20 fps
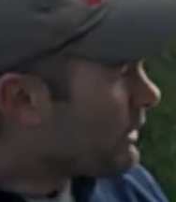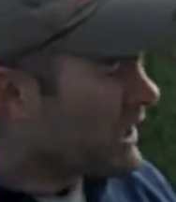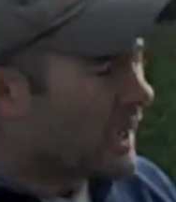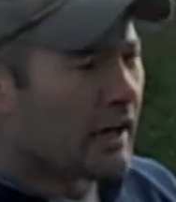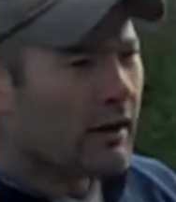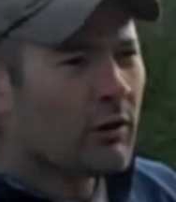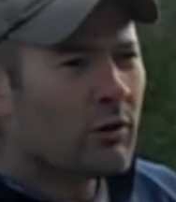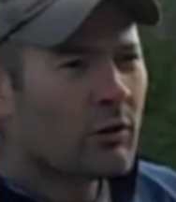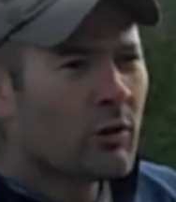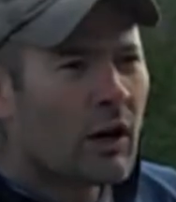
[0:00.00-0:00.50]
We're
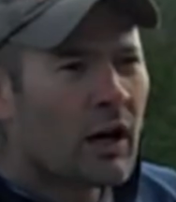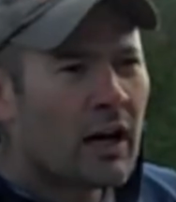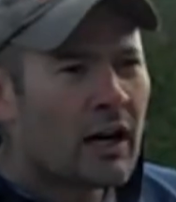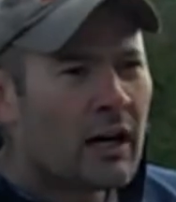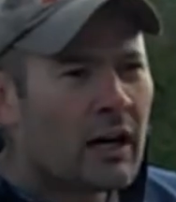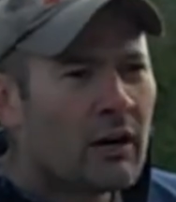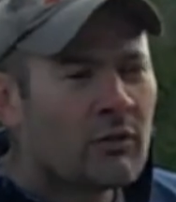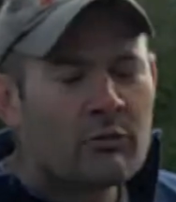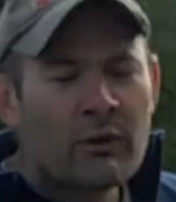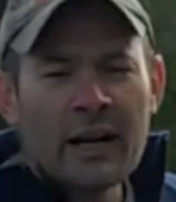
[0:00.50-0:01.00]
now
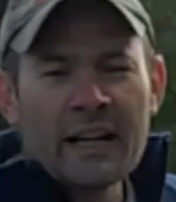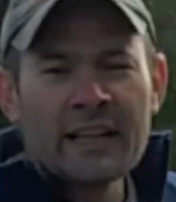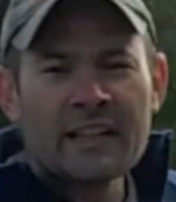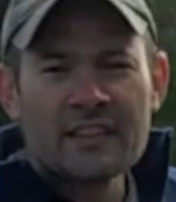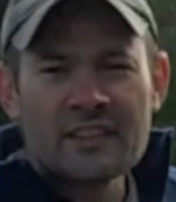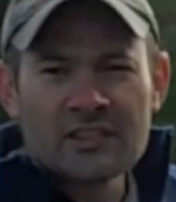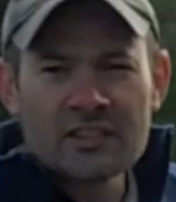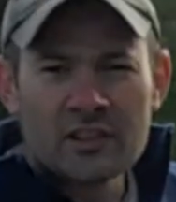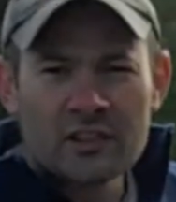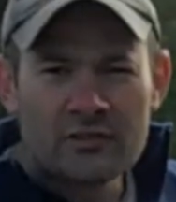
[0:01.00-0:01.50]
ready
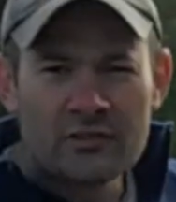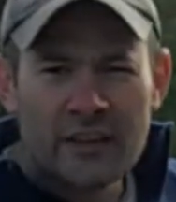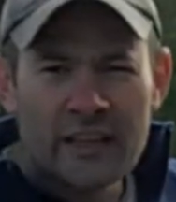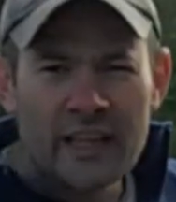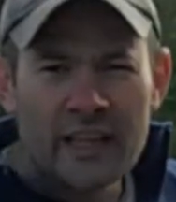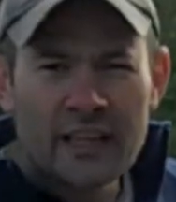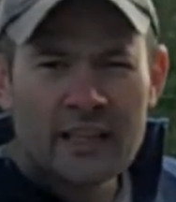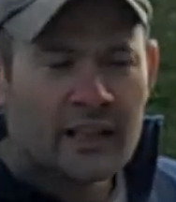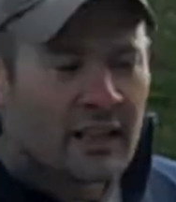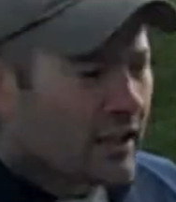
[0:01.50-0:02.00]
to
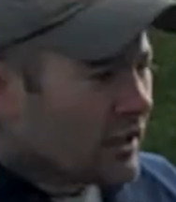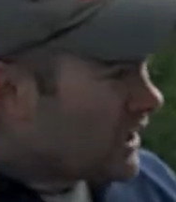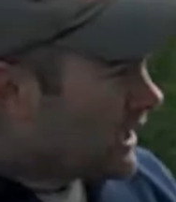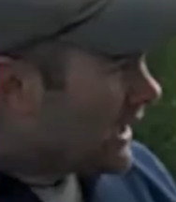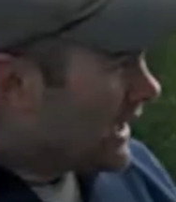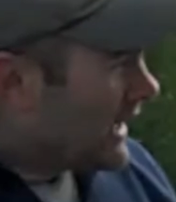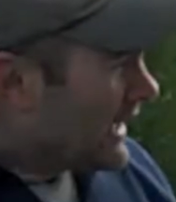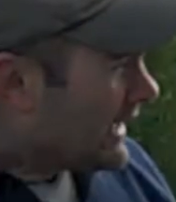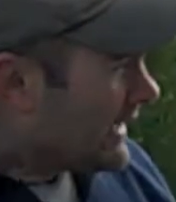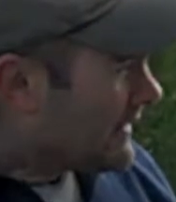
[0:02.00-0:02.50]
survey
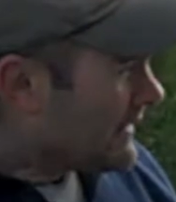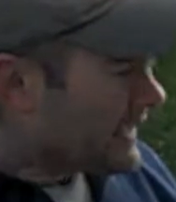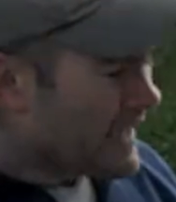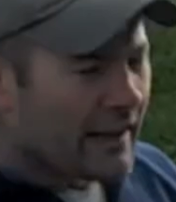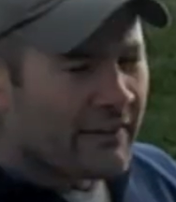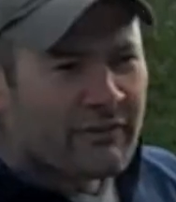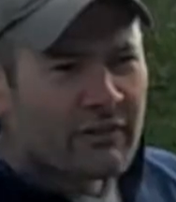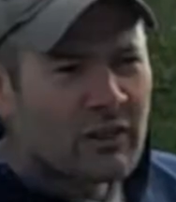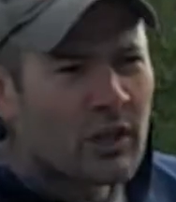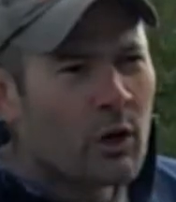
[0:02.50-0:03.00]
the
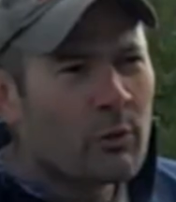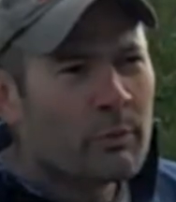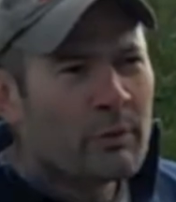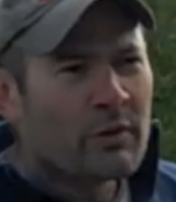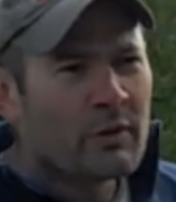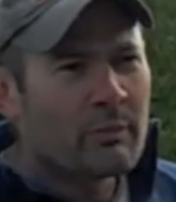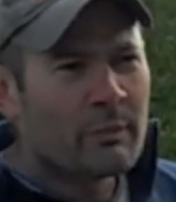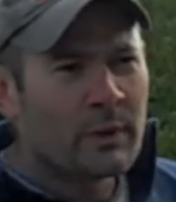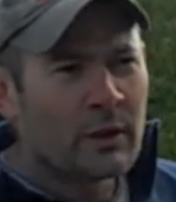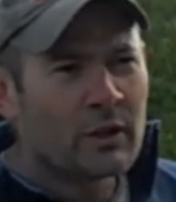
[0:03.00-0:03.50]
envelope
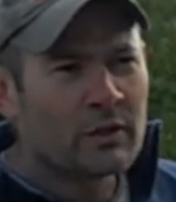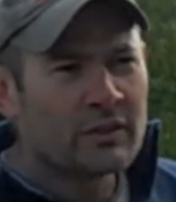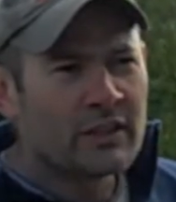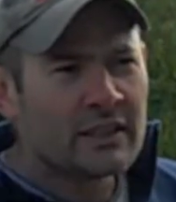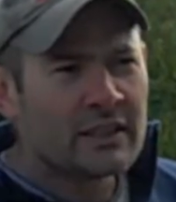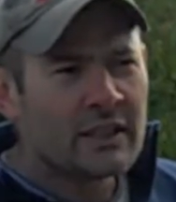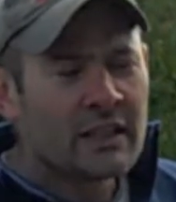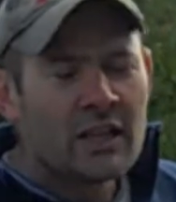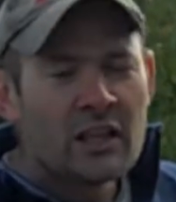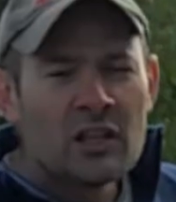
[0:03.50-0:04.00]
of the
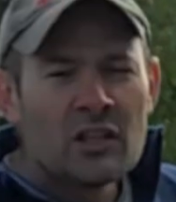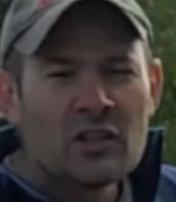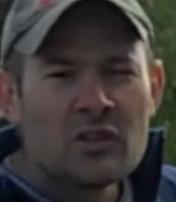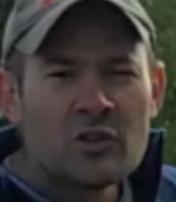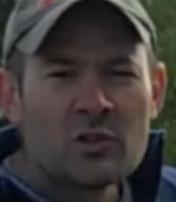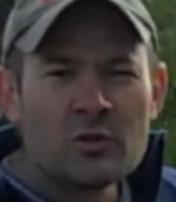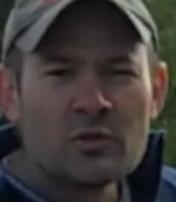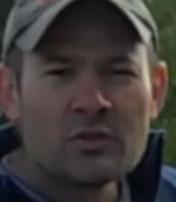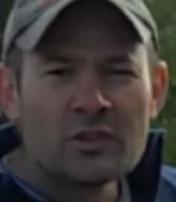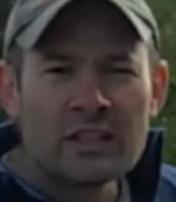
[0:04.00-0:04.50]
building
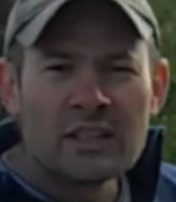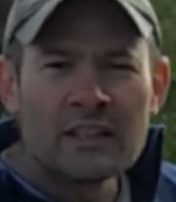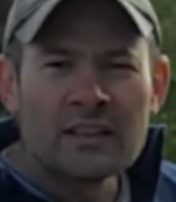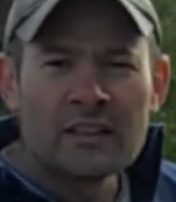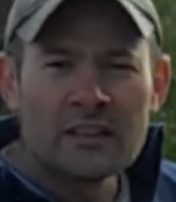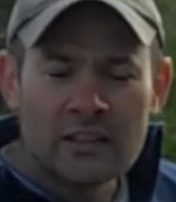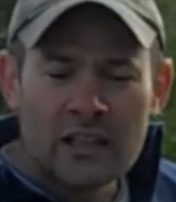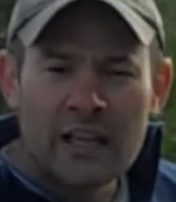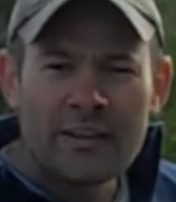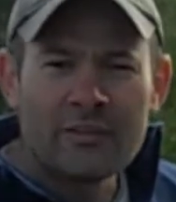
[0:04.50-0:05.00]
using
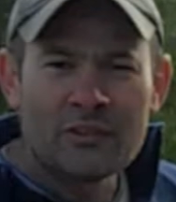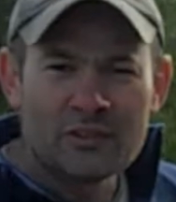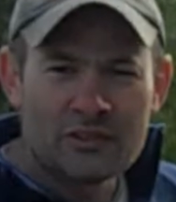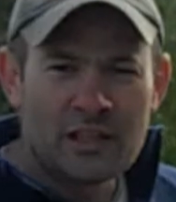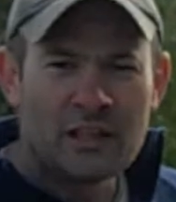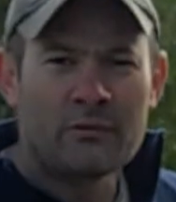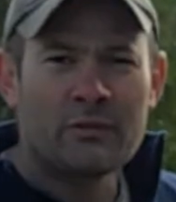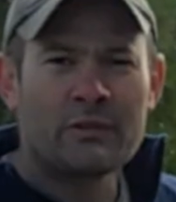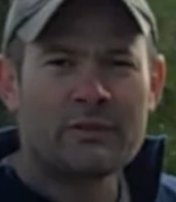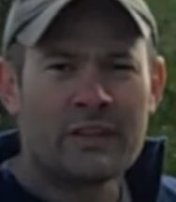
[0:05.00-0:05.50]
the levels
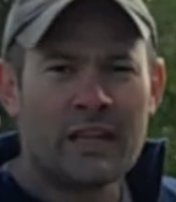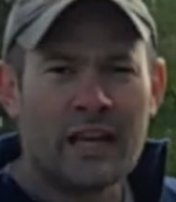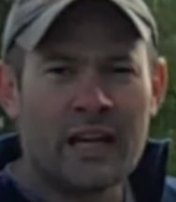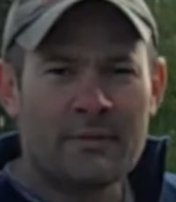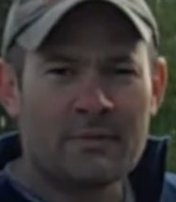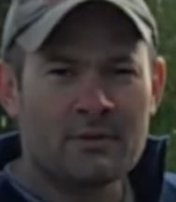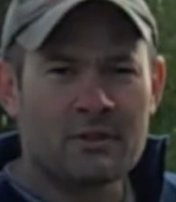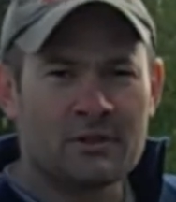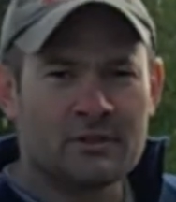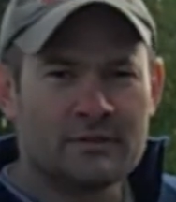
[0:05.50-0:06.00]
that we've
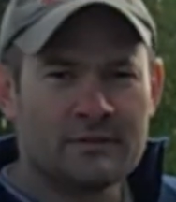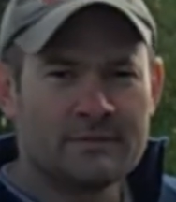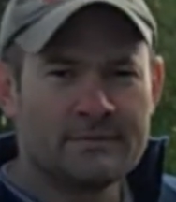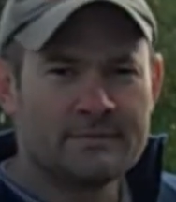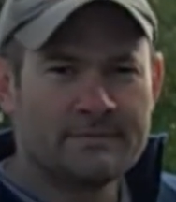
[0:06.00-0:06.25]
captured.